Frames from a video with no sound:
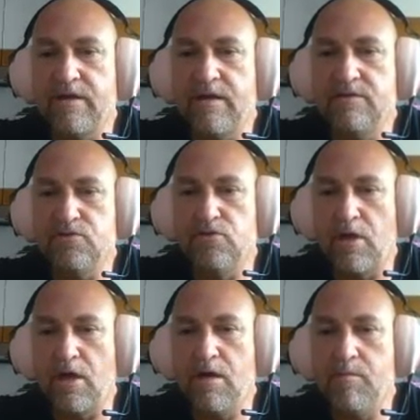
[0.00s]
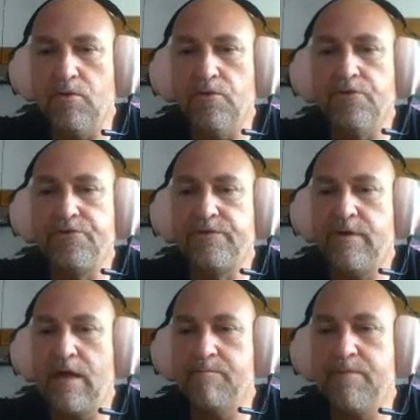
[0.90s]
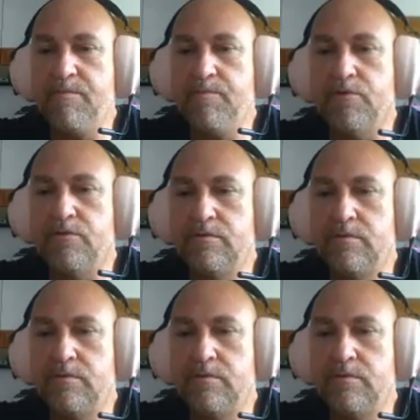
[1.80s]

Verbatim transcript: It's all eyeballs and people